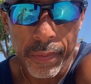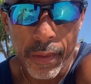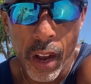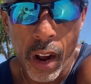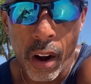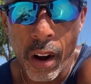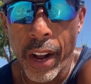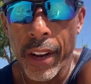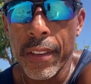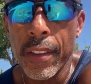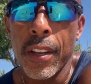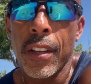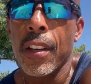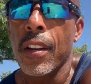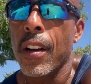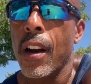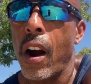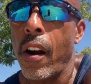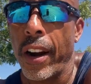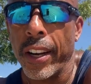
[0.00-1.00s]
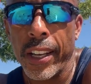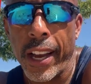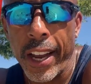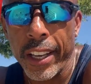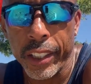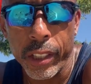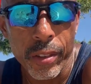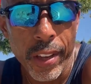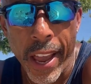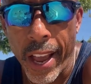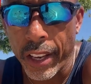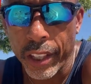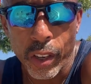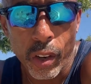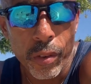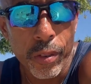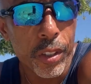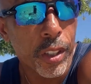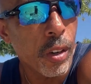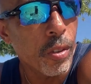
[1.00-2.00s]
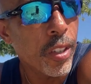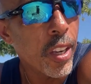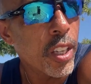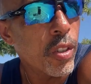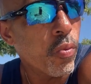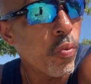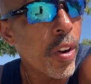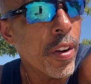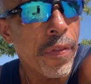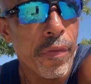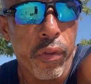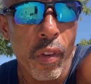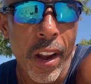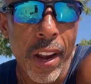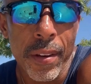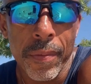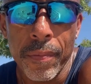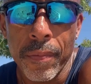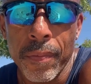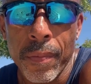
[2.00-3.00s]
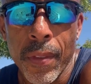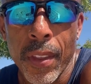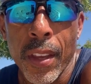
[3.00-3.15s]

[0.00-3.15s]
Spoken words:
All right, guys. So just reframe